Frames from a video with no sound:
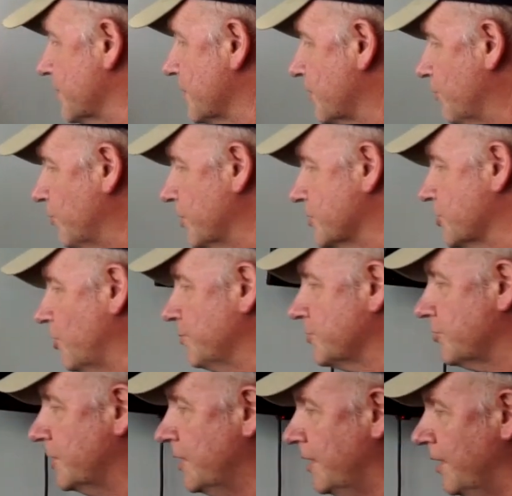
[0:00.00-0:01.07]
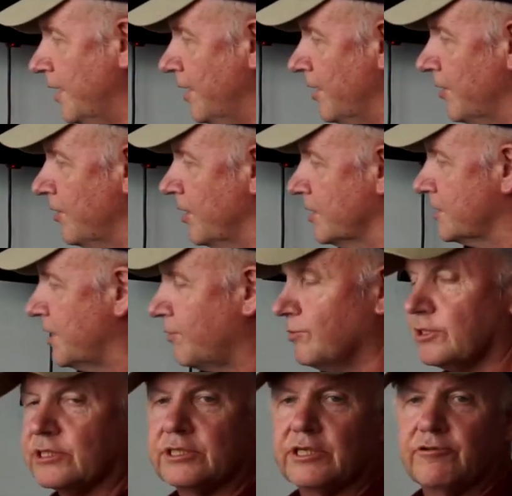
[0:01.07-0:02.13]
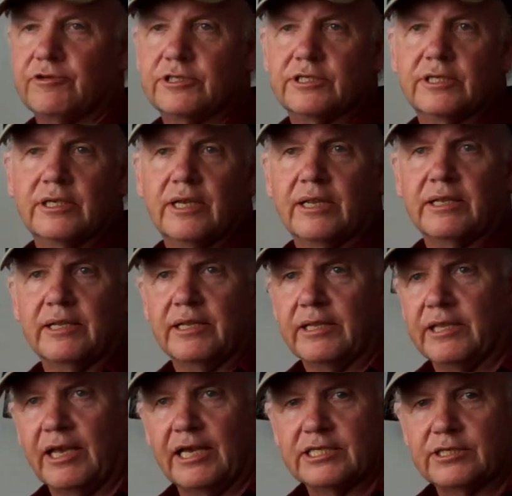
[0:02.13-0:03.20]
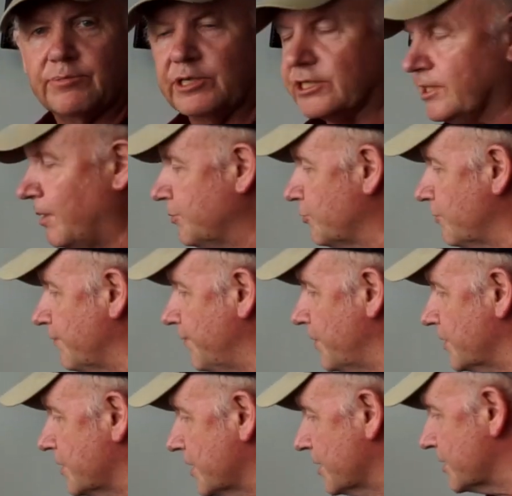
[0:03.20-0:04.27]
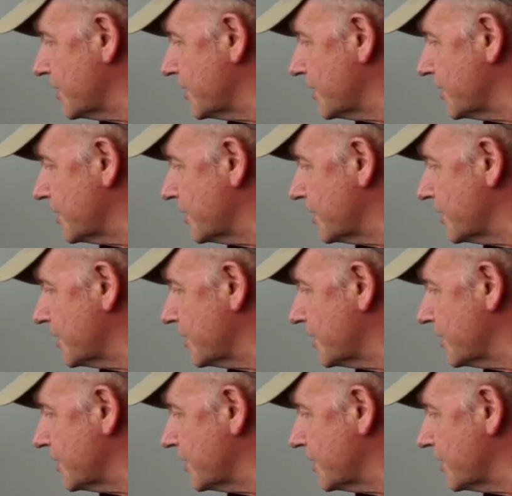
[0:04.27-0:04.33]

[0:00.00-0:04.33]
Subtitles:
coordinate geometry, sequence of series, there has to be a sum to infinity. The